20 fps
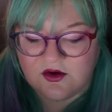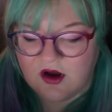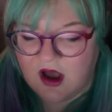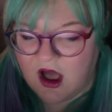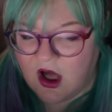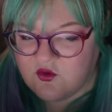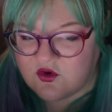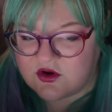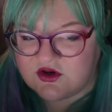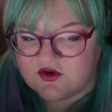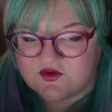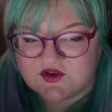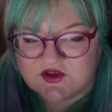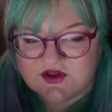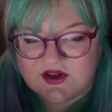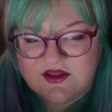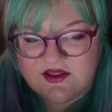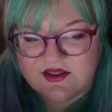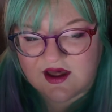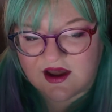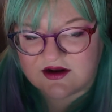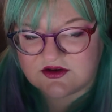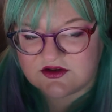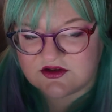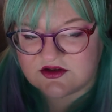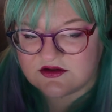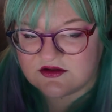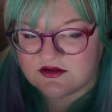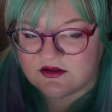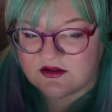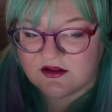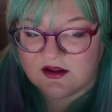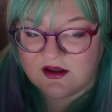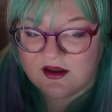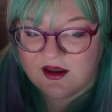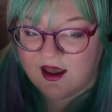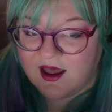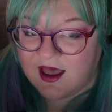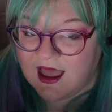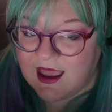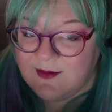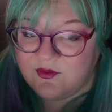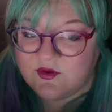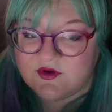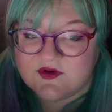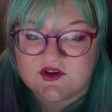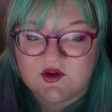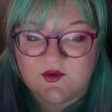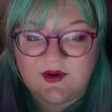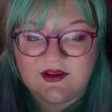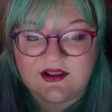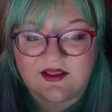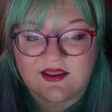How can you say that? I am presuming